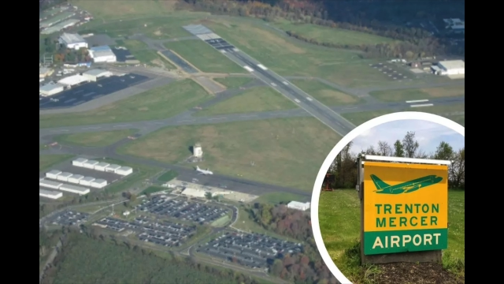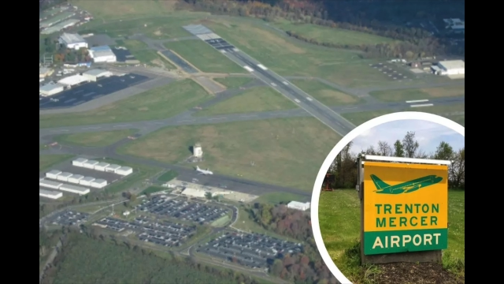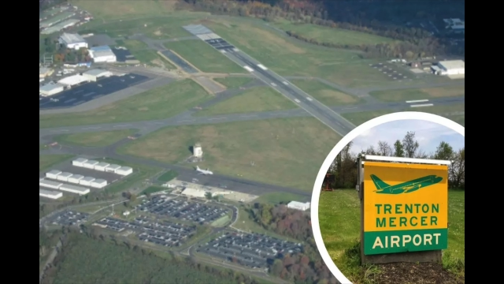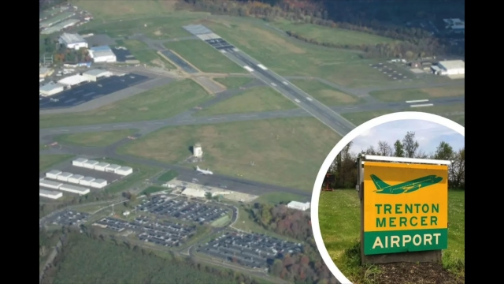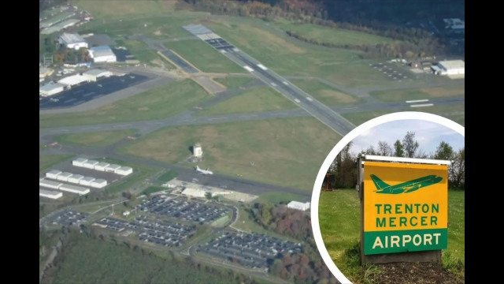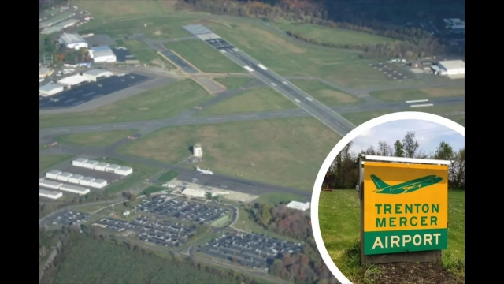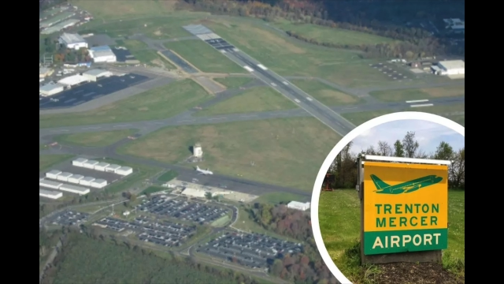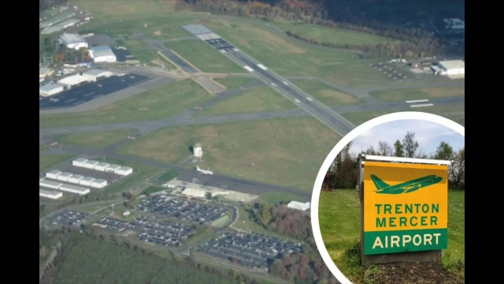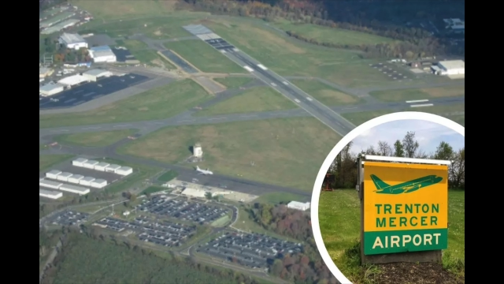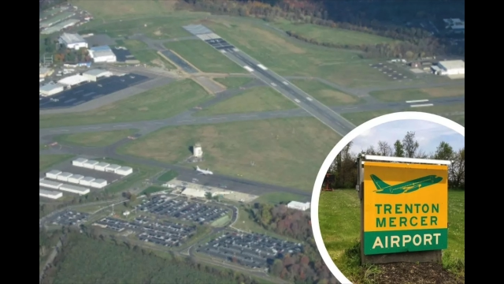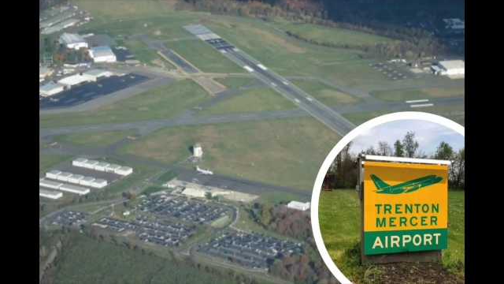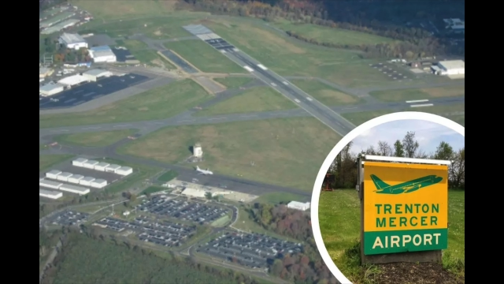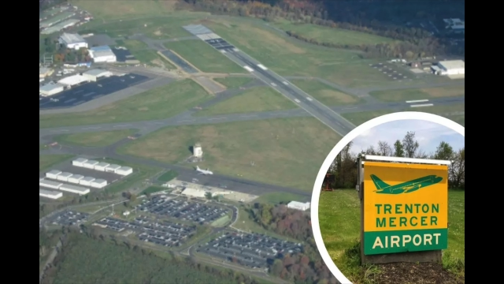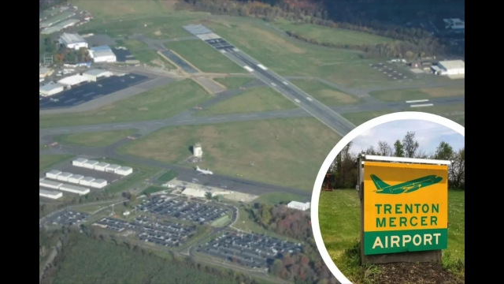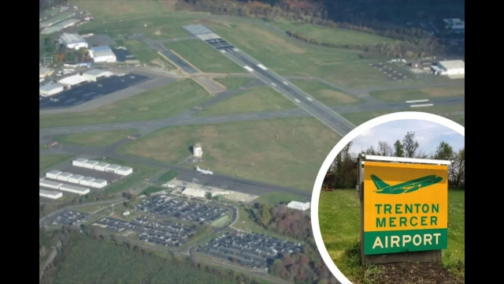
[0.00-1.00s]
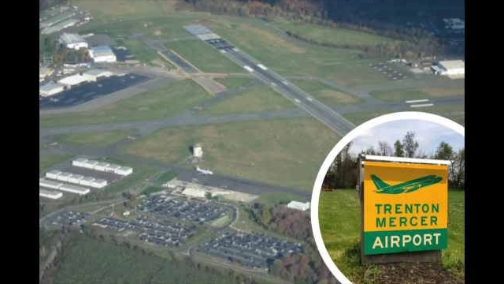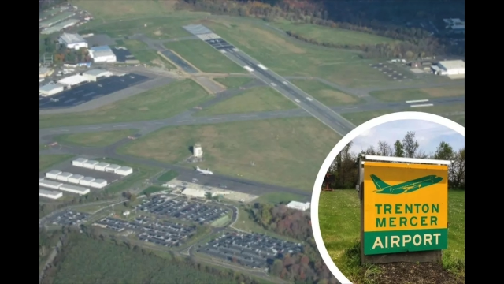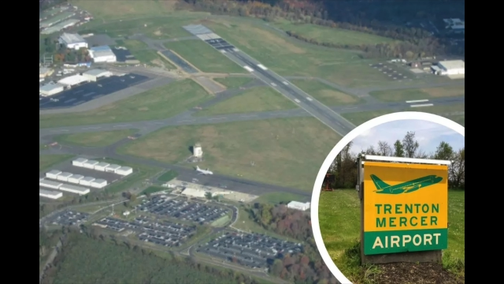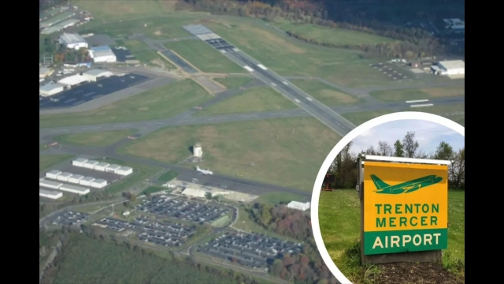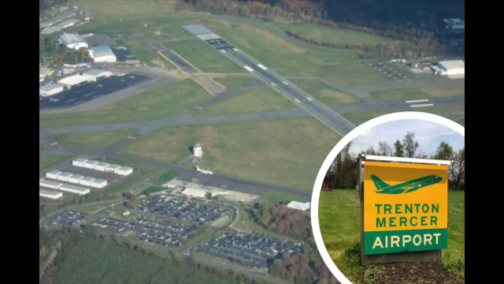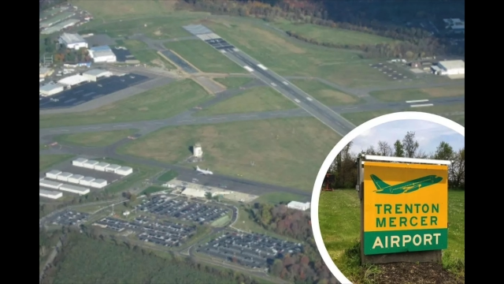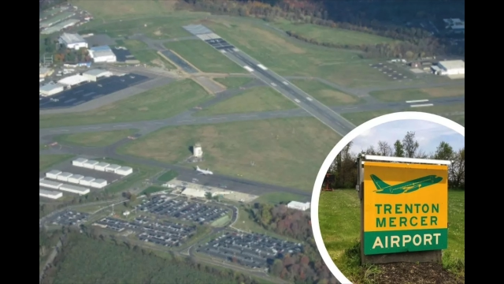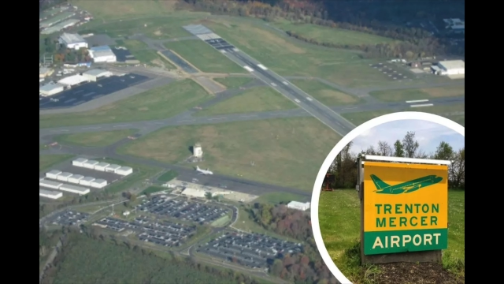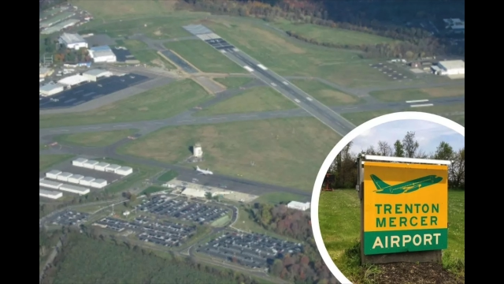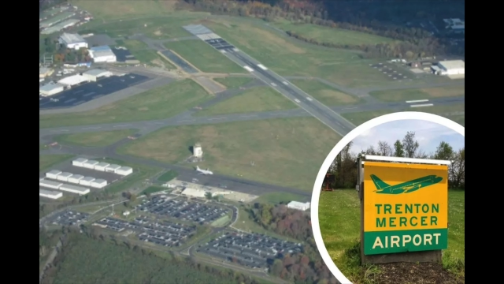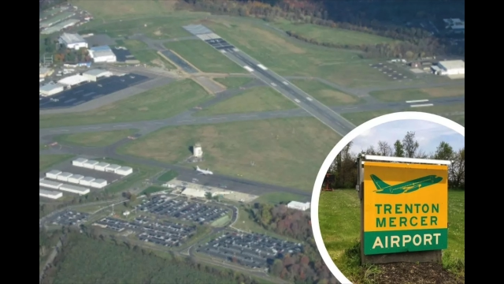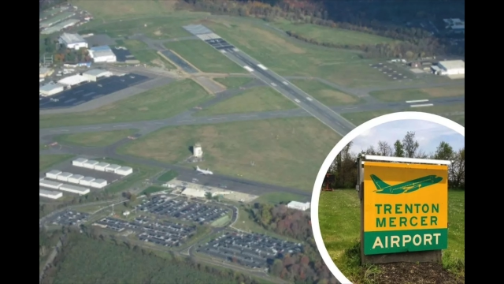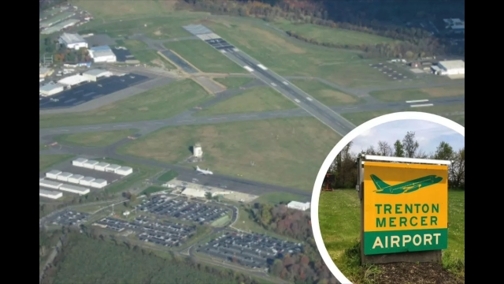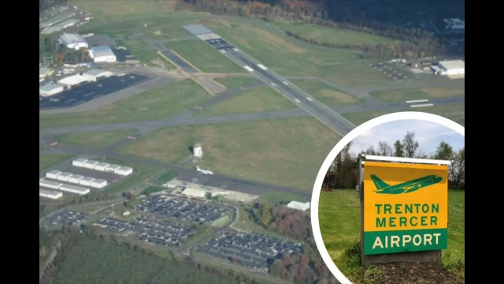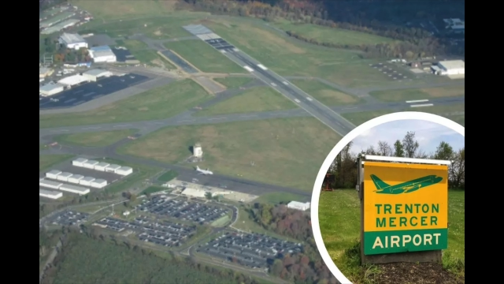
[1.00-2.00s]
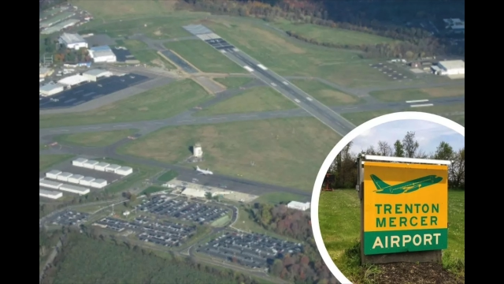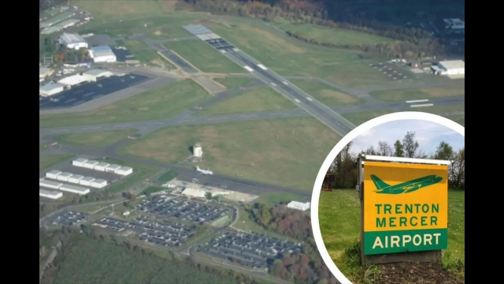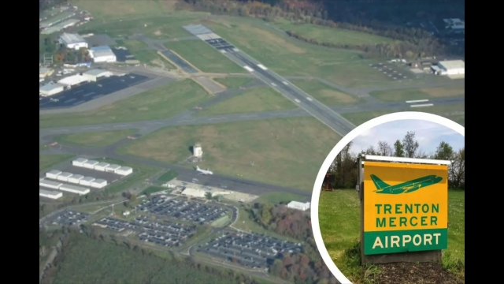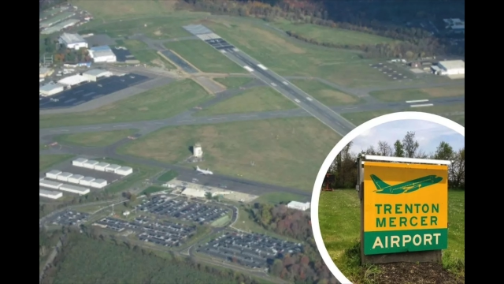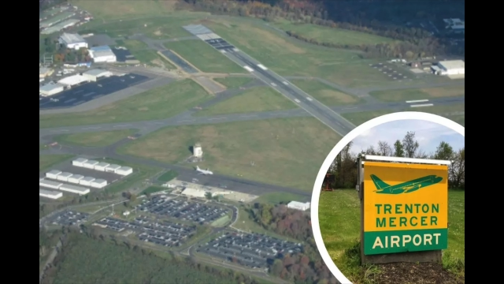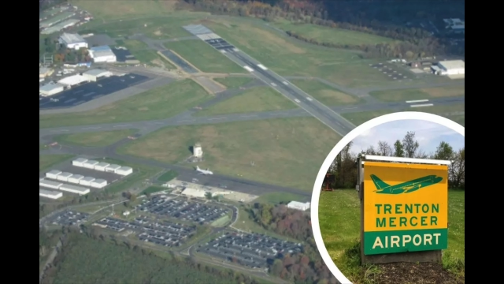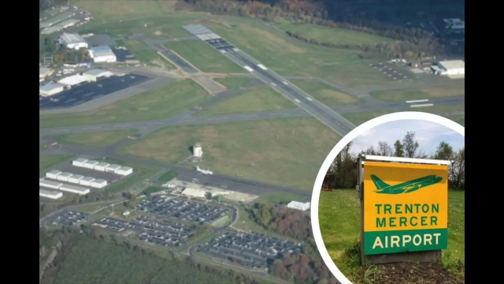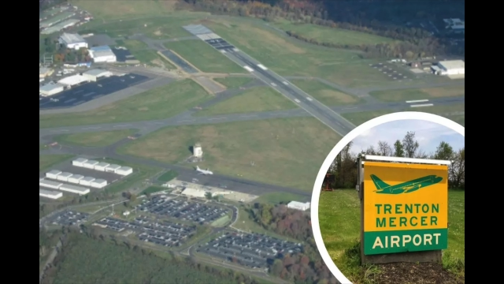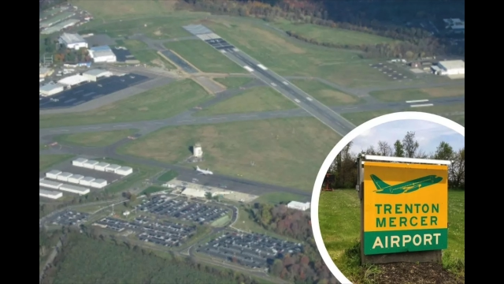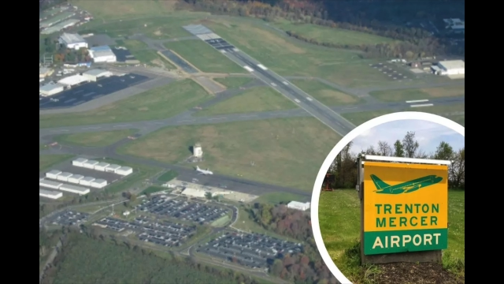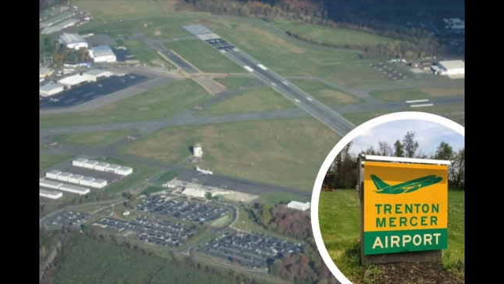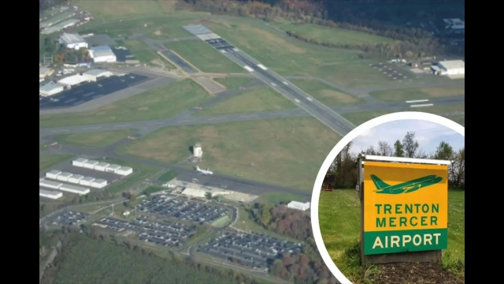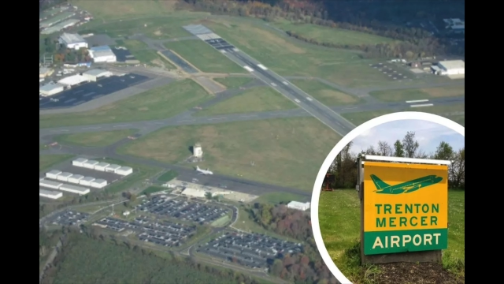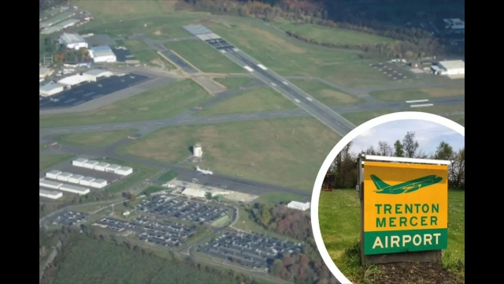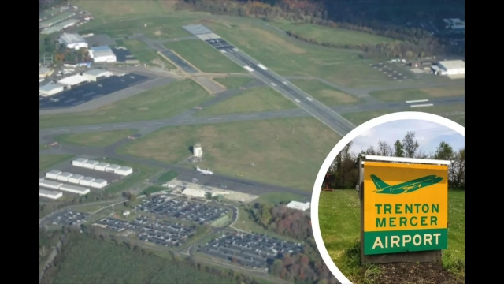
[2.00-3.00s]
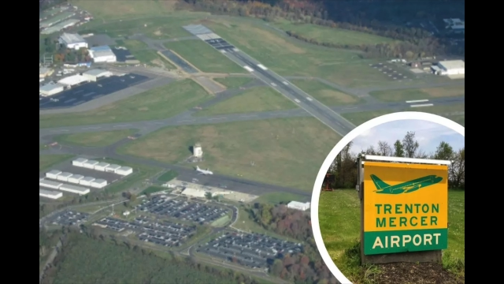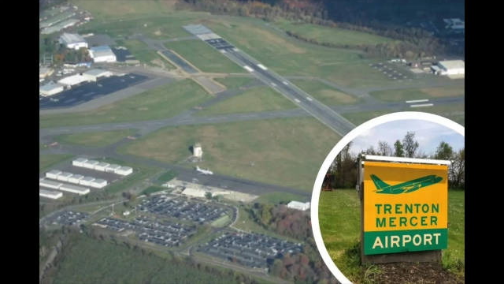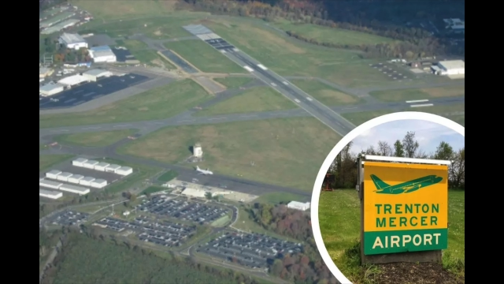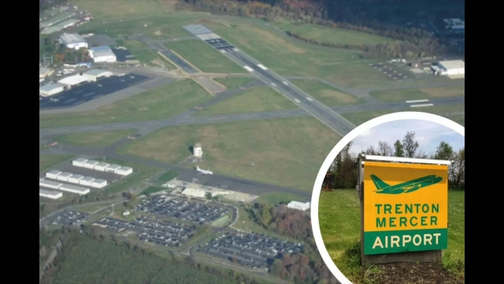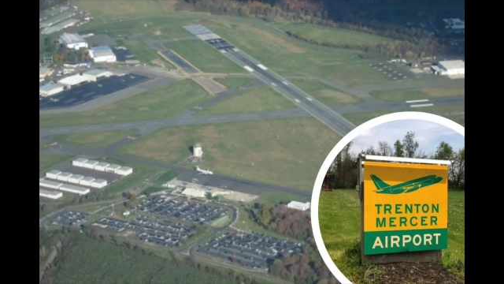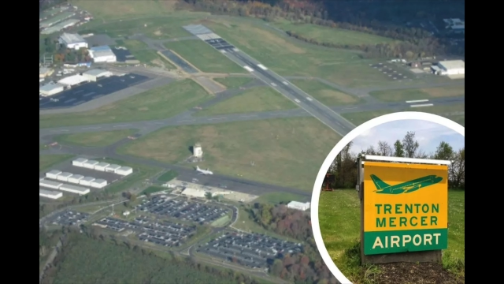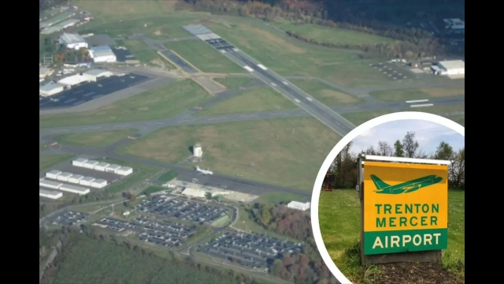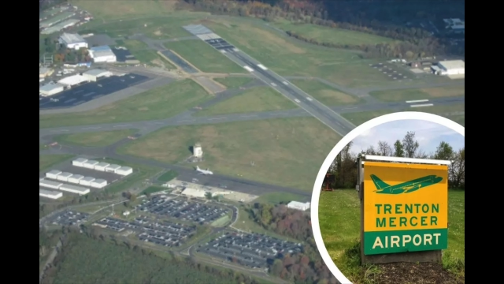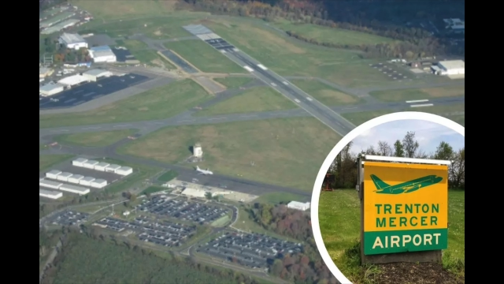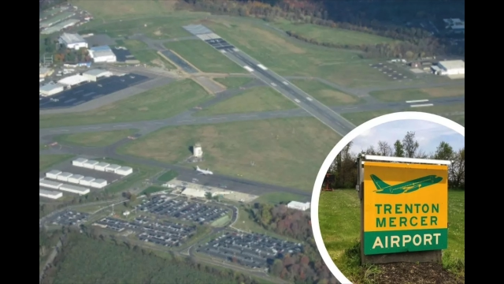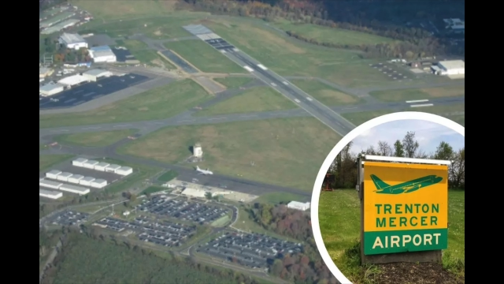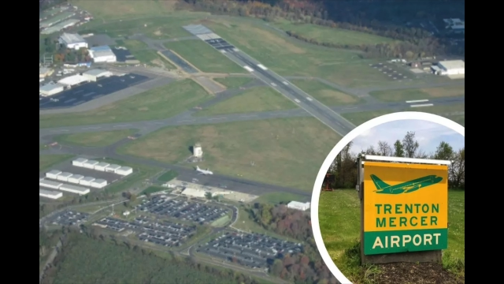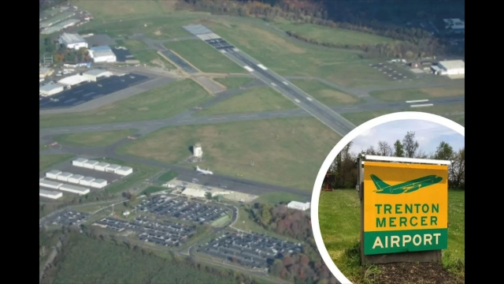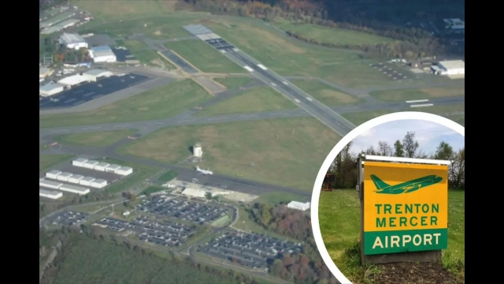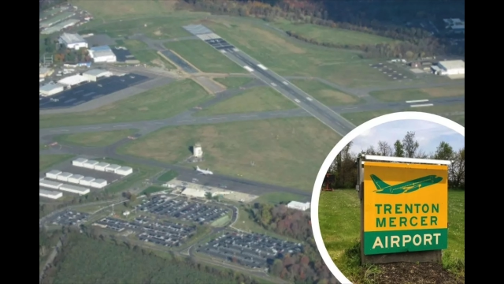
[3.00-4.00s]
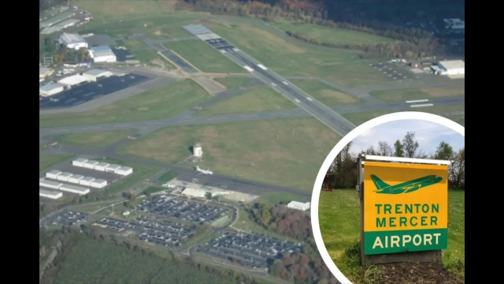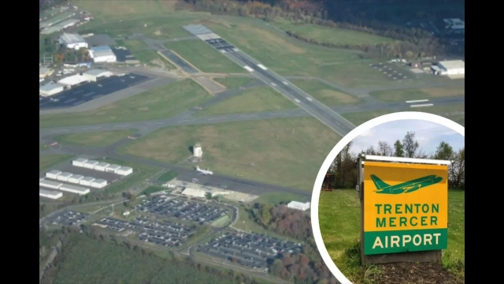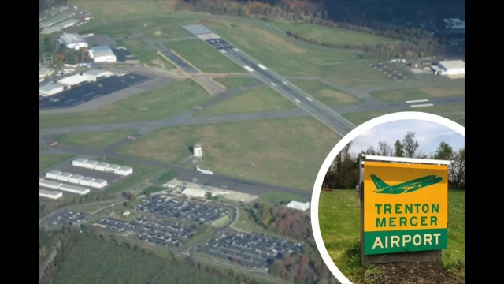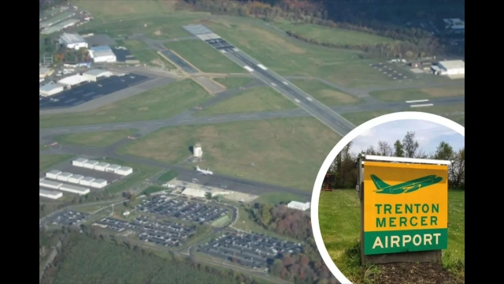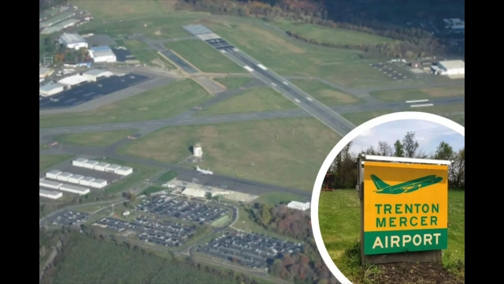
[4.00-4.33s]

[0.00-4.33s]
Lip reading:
(no speaker visible)